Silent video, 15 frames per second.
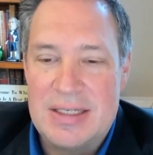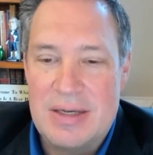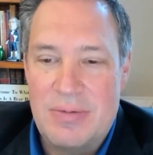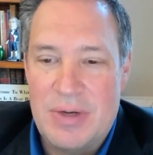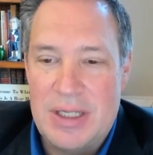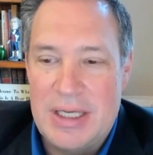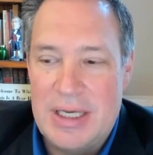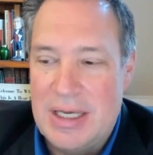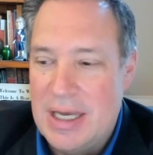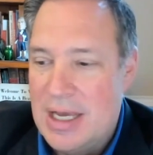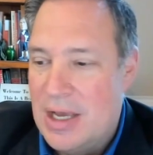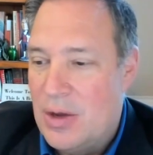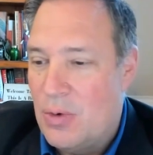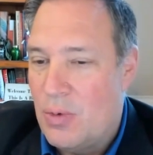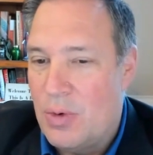I really,
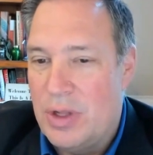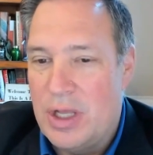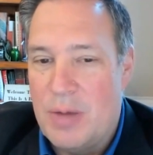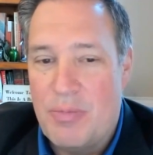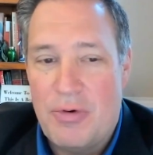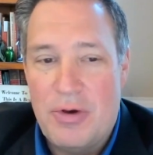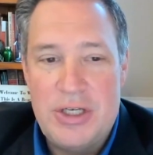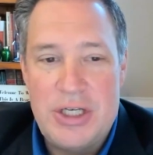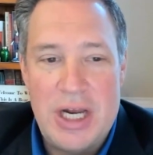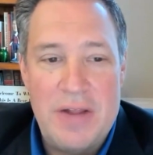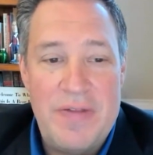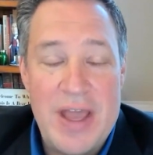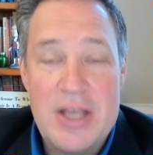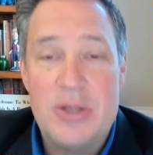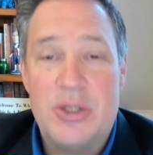really appreciate it.
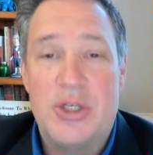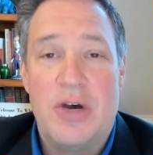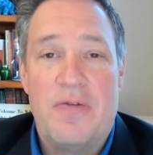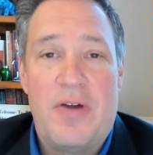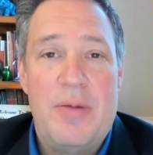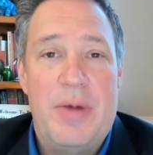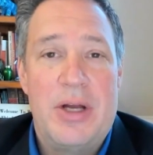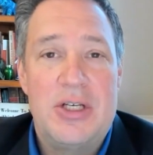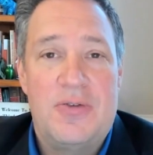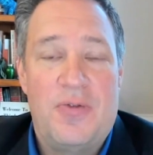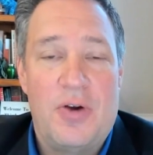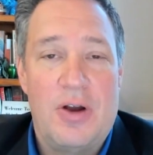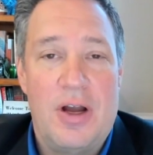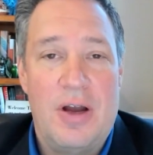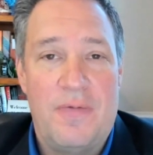Thank you so very much
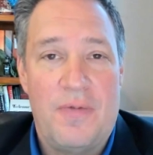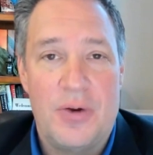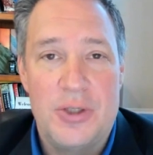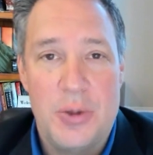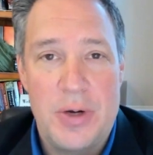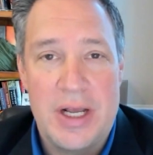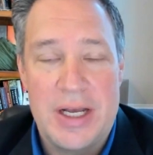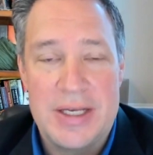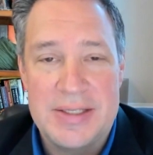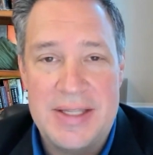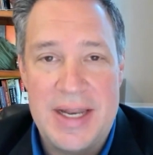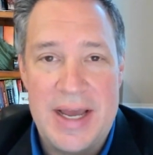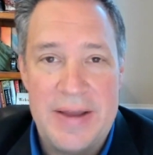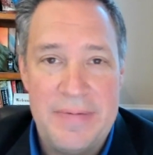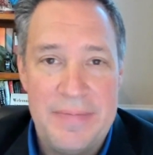for joining us
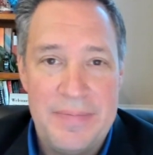today.